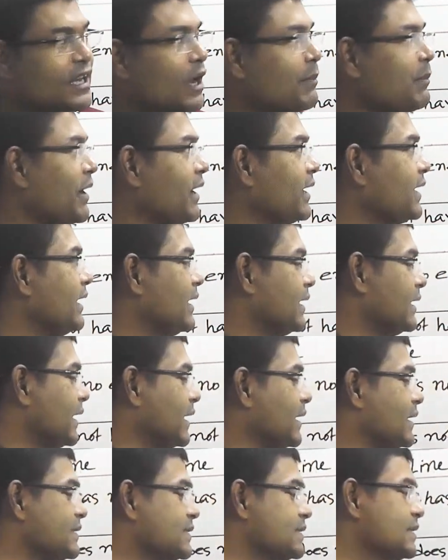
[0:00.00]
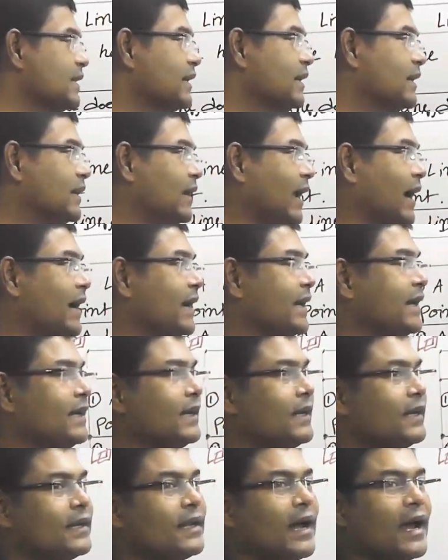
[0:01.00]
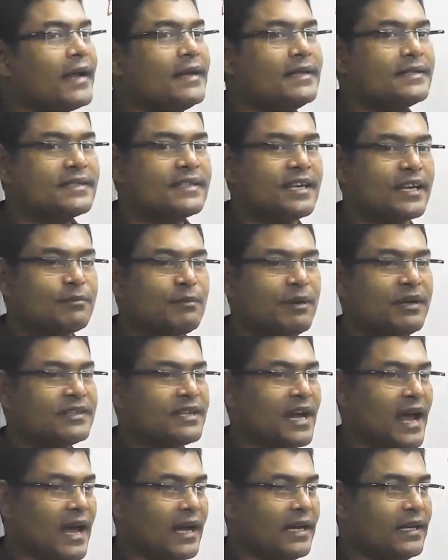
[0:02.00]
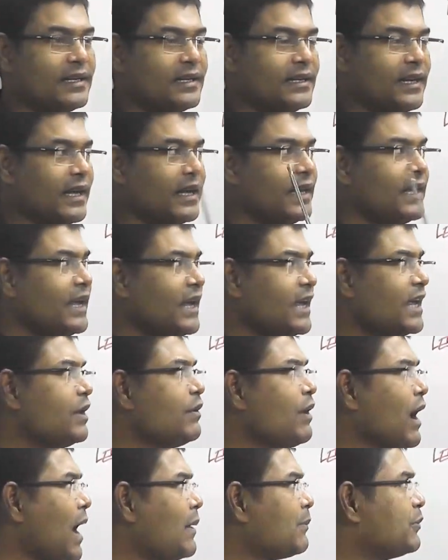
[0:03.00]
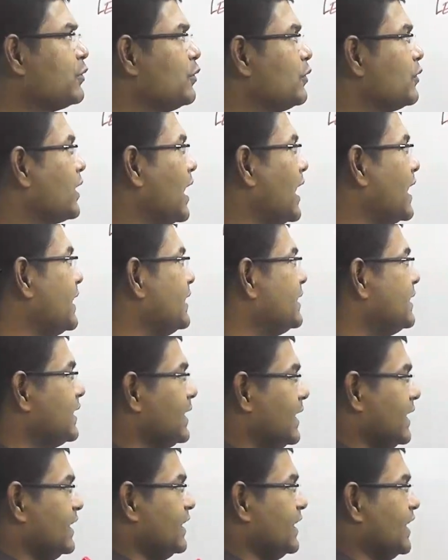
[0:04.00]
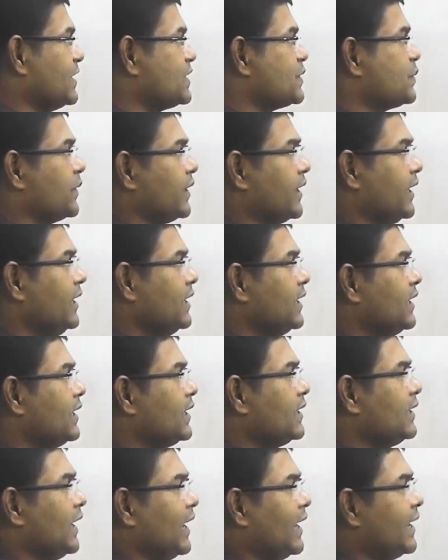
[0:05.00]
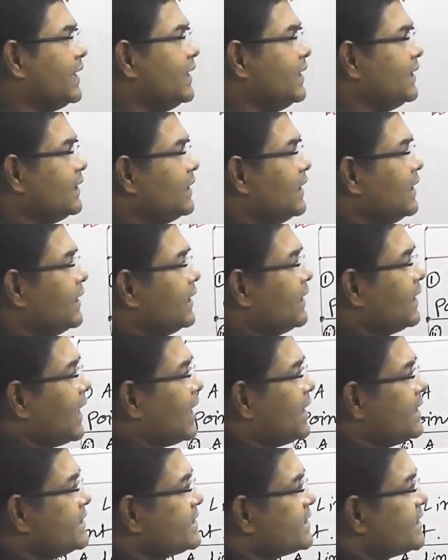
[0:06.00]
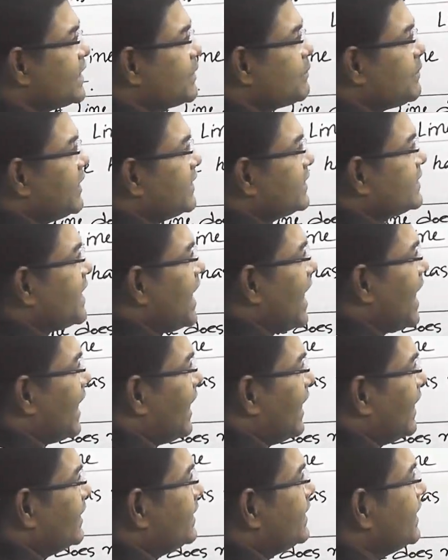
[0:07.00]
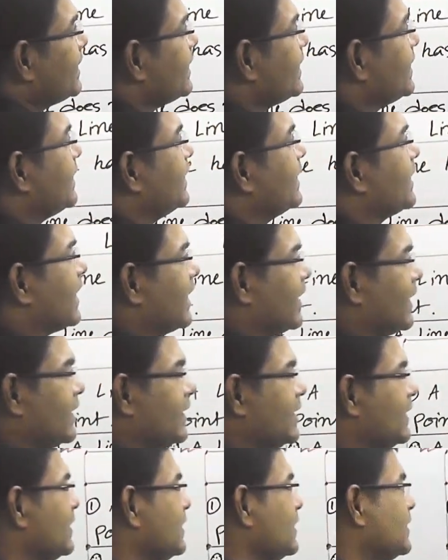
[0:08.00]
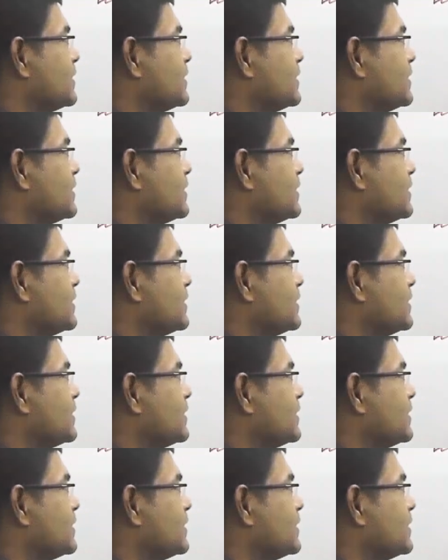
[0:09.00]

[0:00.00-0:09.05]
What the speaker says: come back. Here is line segment and ray. You have to write in this way: line segment and ray.